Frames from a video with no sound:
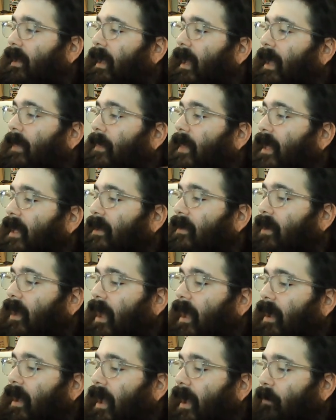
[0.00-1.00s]
And then
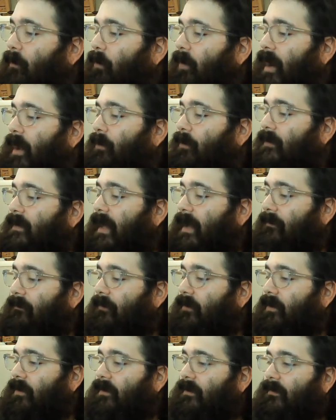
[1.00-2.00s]
when I was at
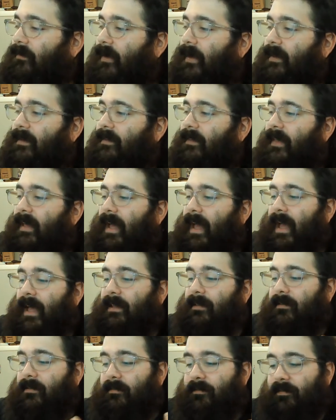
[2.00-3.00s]
Furnace Fest, they
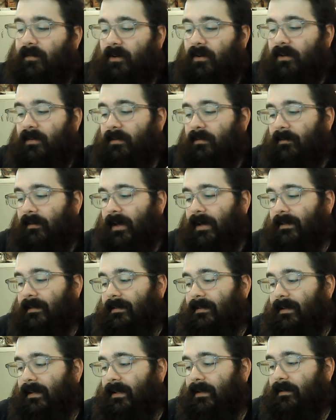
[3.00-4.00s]
had some Furnace
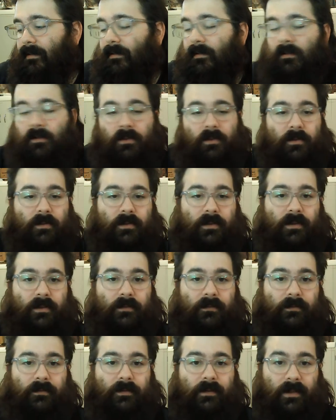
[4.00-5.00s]
Fest
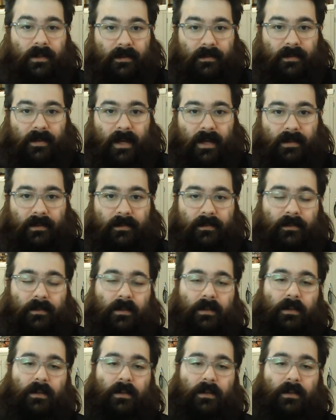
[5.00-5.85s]
exclusive cassettes.